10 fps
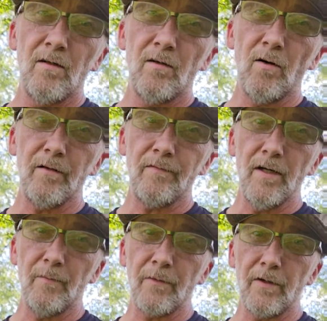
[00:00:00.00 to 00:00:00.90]
White
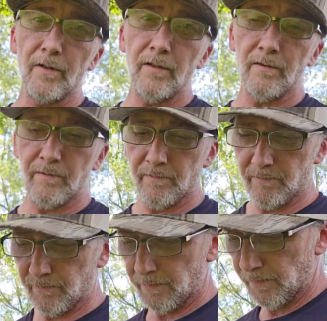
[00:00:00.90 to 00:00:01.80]
Venom 30,
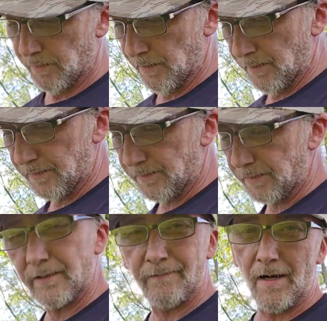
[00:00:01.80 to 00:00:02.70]

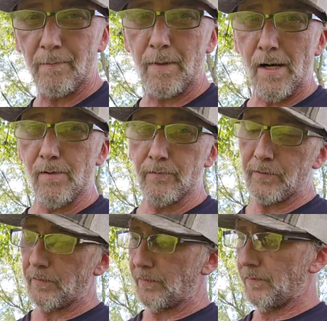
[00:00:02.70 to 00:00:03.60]
65
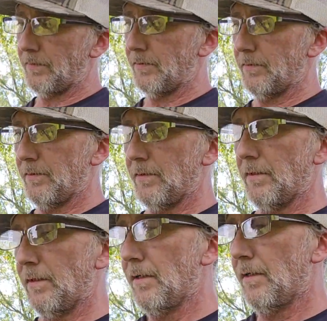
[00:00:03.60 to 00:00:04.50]
pounds.
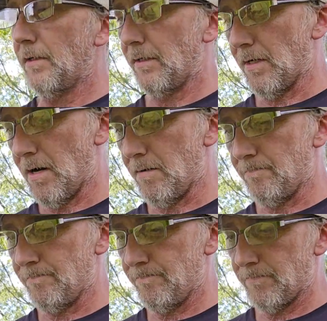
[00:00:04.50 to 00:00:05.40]
I
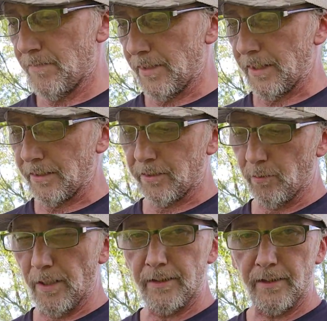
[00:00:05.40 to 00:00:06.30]
got a
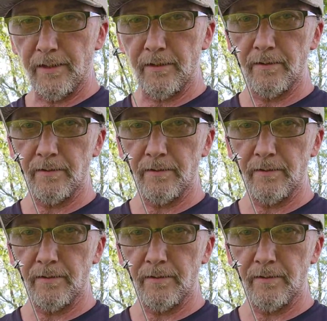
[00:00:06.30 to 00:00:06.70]
QAD